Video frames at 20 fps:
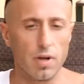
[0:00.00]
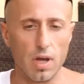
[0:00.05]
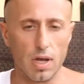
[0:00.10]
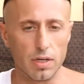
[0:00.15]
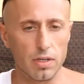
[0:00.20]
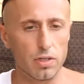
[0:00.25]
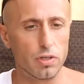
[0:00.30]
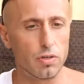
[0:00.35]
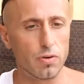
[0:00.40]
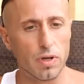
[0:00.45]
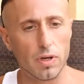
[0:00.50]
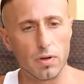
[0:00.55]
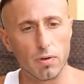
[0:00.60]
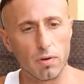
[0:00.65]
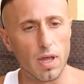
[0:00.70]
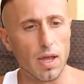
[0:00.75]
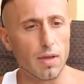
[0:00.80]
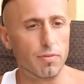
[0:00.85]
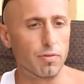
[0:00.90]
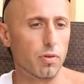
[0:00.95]
You're not enjoying
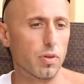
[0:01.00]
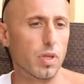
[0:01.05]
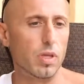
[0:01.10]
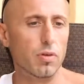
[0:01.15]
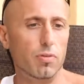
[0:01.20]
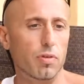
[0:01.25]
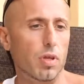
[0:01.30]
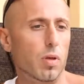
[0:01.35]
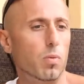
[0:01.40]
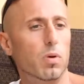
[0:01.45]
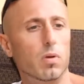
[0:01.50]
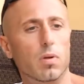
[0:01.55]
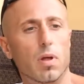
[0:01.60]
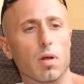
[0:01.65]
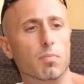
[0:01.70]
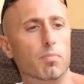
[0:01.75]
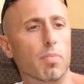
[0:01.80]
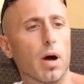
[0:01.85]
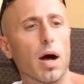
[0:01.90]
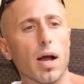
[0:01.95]
your life, so then you say, well,
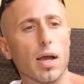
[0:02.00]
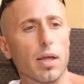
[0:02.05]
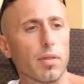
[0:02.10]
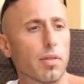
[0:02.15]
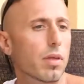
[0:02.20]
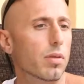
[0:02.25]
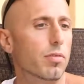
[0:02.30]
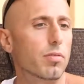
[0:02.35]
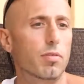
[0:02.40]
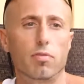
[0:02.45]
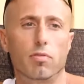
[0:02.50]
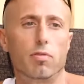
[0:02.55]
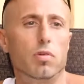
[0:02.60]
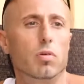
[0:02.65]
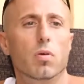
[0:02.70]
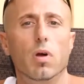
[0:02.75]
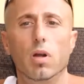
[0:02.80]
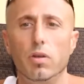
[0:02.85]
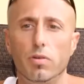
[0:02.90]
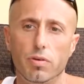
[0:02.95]
I'll buy this
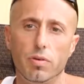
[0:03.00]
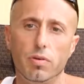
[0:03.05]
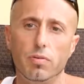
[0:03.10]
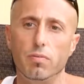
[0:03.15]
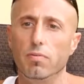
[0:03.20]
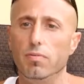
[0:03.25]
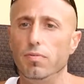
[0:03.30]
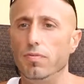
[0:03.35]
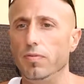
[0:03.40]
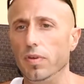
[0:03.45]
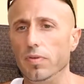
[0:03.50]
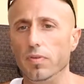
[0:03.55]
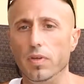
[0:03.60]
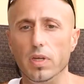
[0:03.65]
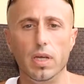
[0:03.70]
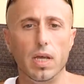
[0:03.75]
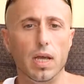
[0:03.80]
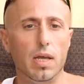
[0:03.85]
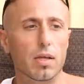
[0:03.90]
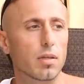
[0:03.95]

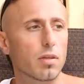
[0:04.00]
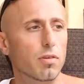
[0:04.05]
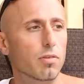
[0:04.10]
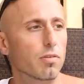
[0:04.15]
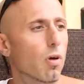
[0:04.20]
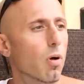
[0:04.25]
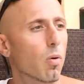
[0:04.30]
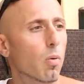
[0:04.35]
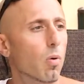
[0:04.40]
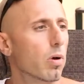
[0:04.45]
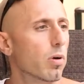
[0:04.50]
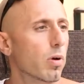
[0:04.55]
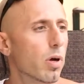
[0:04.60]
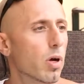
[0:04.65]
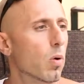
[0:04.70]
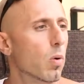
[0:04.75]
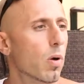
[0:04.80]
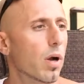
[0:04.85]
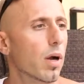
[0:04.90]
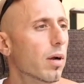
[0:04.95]
250-gallon saltwater
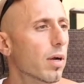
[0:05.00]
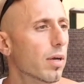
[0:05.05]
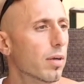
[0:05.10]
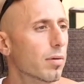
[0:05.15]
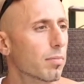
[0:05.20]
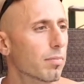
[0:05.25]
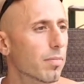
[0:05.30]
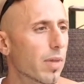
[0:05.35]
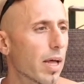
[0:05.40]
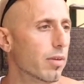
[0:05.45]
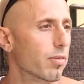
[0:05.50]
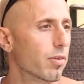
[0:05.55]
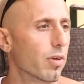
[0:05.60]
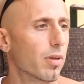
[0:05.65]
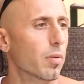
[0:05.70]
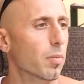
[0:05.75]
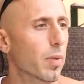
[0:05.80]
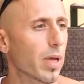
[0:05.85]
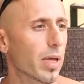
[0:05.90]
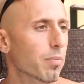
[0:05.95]
aquarium. That's
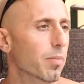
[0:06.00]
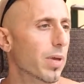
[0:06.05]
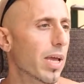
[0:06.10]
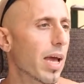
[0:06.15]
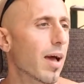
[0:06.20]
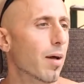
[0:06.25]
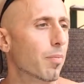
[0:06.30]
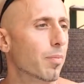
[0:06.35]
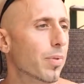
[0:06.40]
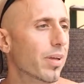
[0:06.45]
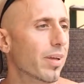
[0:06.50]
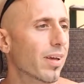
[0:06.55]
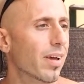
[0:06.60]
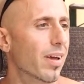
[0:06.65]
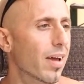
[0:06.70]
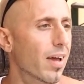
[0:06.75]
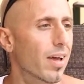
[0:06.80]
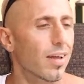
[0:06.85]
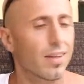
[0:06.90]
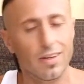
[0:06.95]
gonna make me happy.
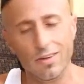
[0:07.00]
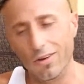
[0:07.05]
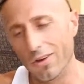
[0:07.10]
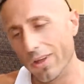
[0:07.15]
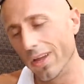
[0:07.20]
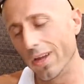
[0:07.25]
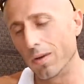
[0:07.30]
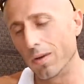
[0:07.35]
And you're